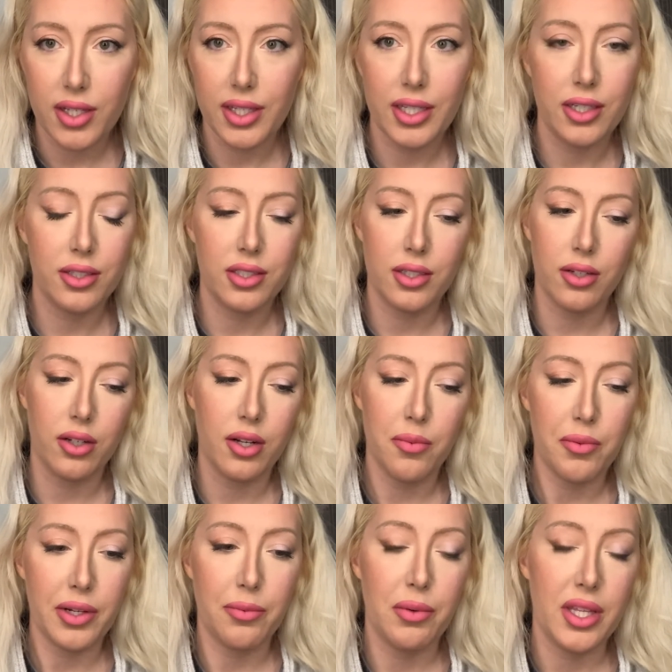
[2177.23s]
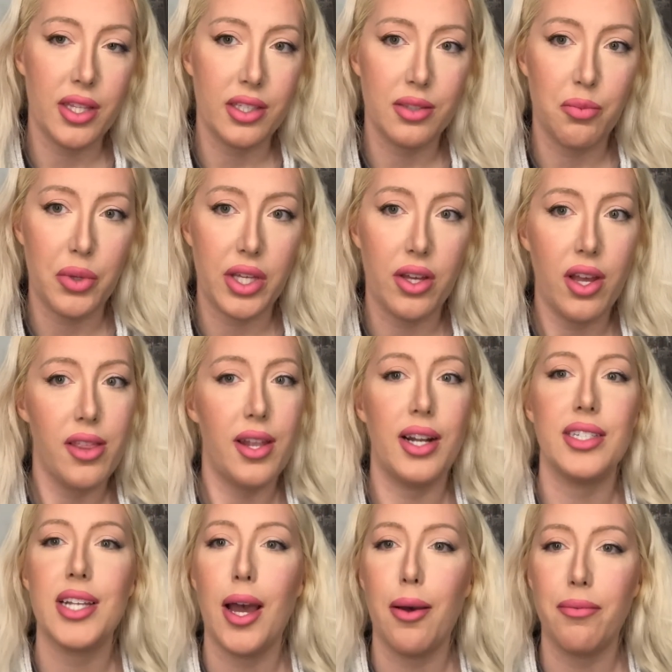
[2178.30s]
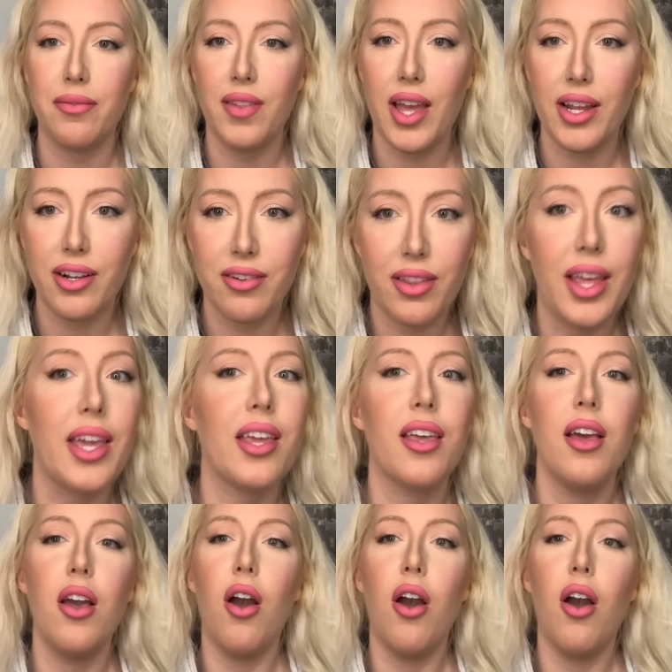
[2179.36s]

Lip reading: Like, you're still gonna bring me this bill, and then on top of that you're like,